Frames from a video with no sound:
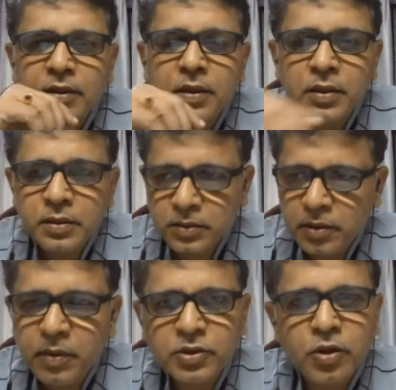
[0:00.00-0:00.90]

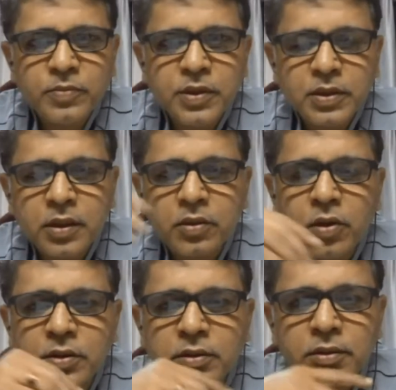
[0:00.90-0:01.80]
the bus stop just
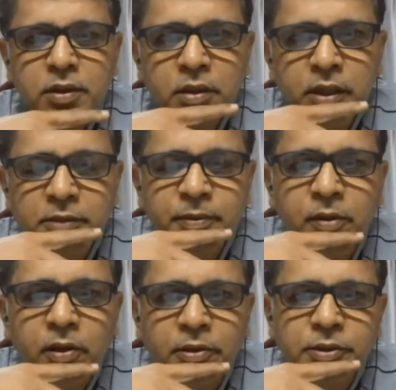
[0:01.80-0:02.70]
across SP
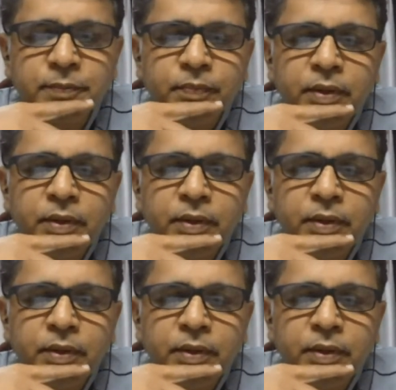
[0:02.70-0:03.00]
College.